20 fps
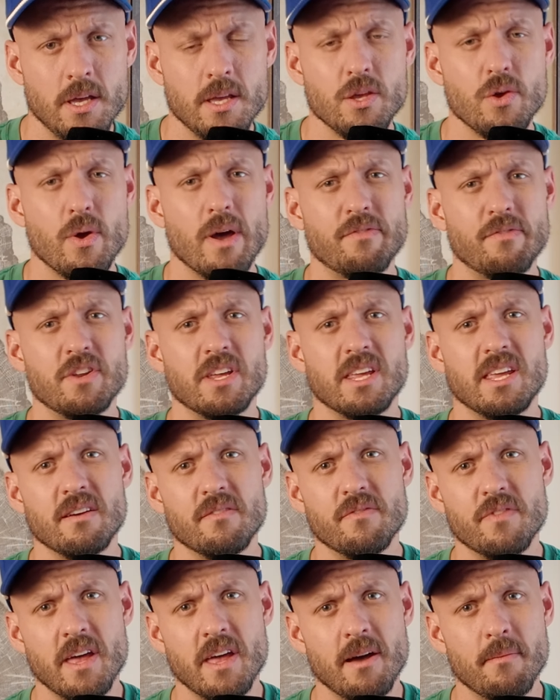You have to
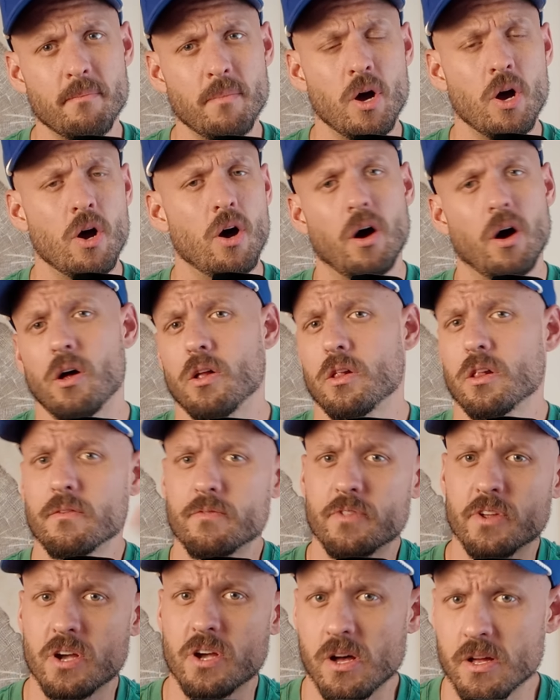give them all of
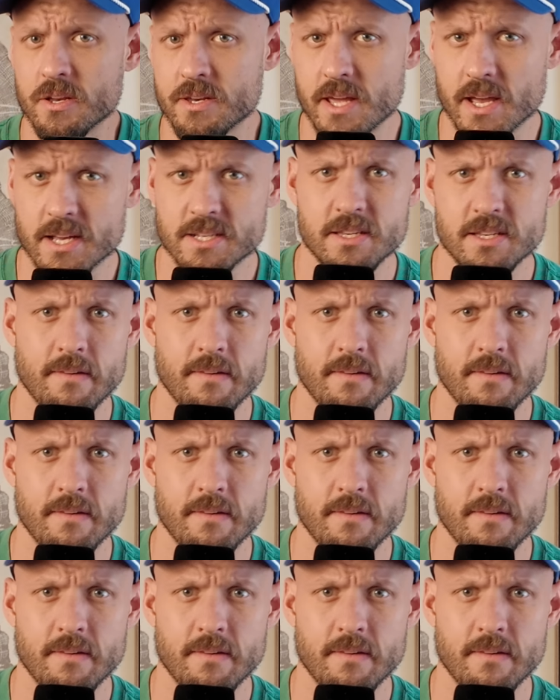the context